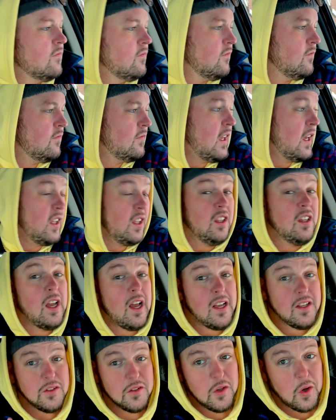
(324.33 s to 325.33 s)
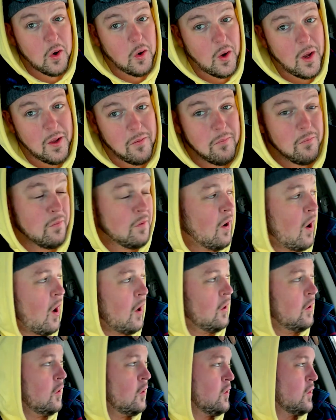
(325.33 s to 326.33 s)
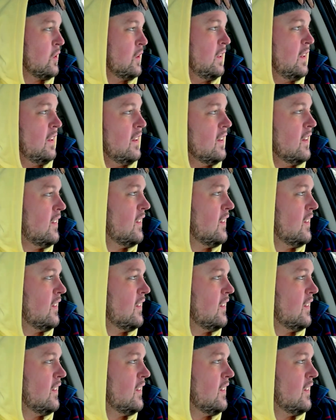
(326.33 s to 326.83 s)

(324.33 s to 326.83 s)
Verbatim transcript: Now you guys know I'm not usually